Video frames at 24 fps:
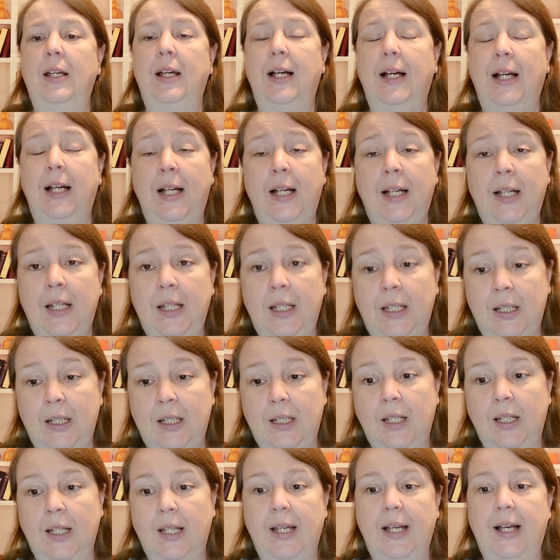I,
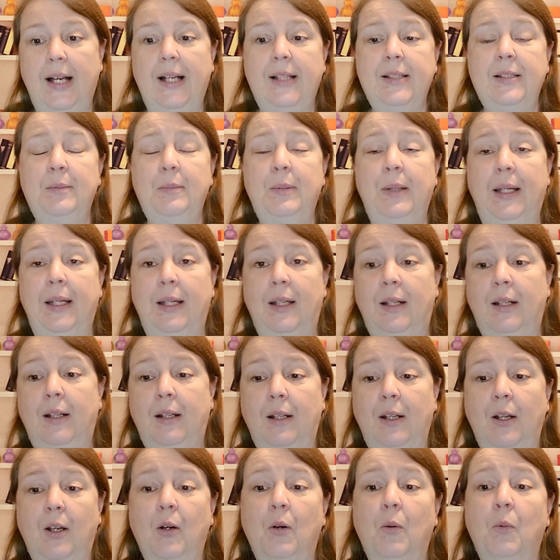as a man,
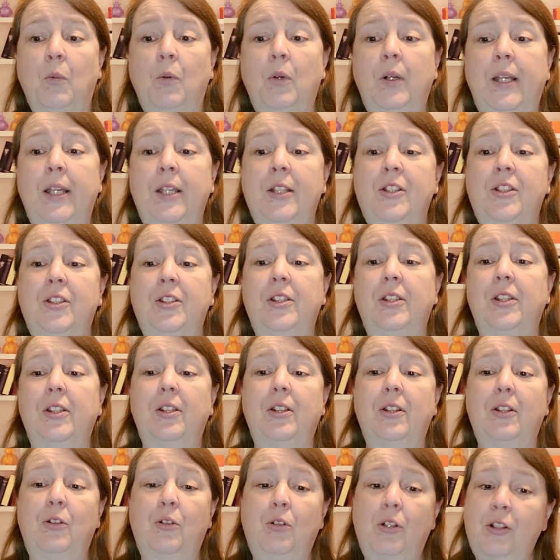will kiss
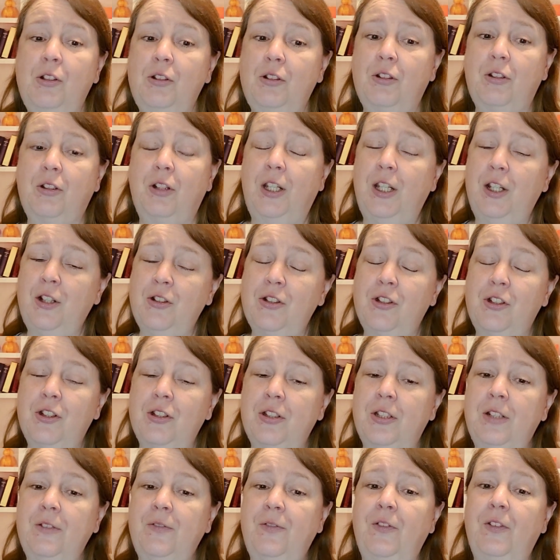
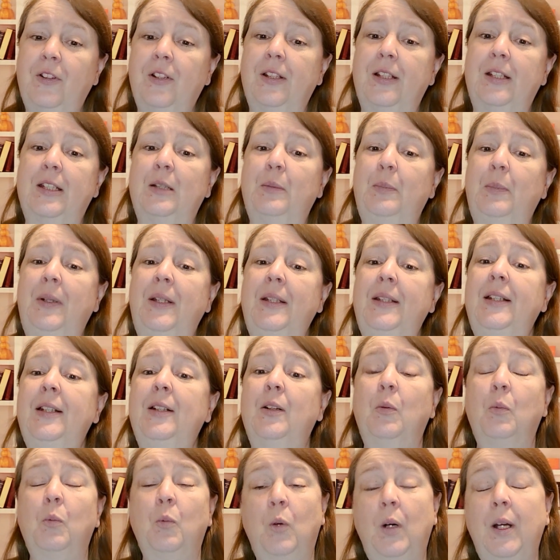Kirsha differently depending
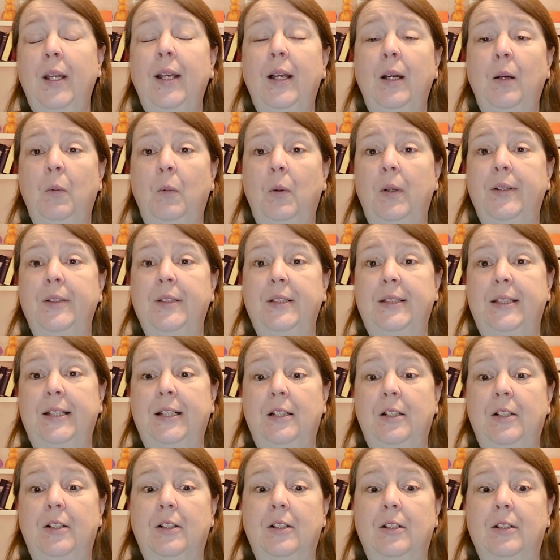on what I want to
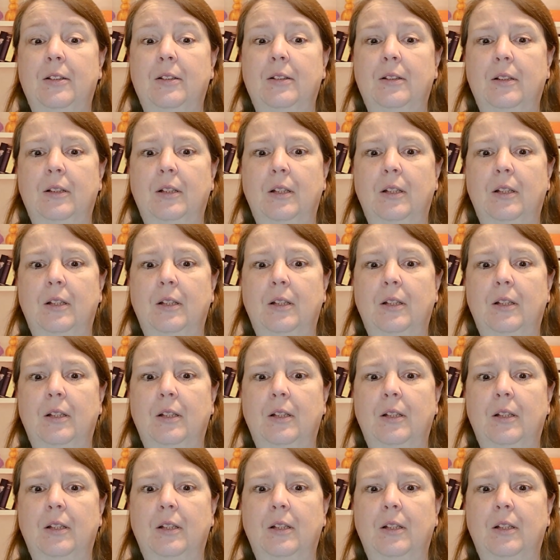tell her.